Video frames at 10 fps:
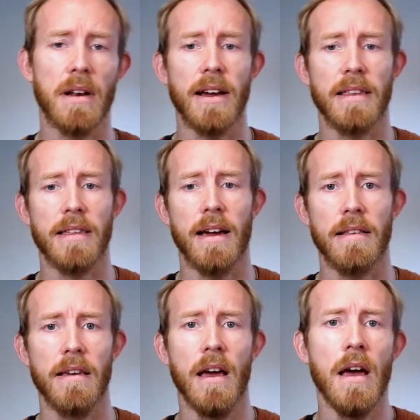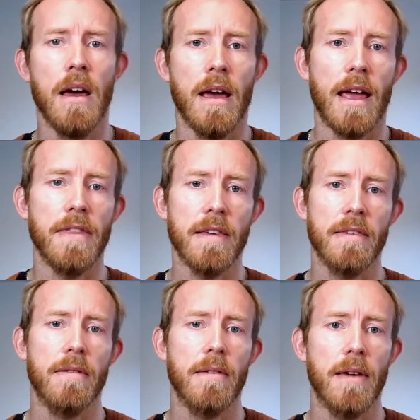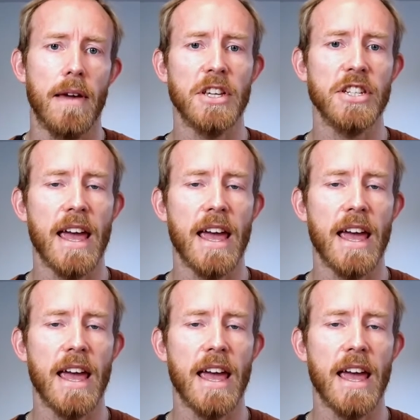like that. In this image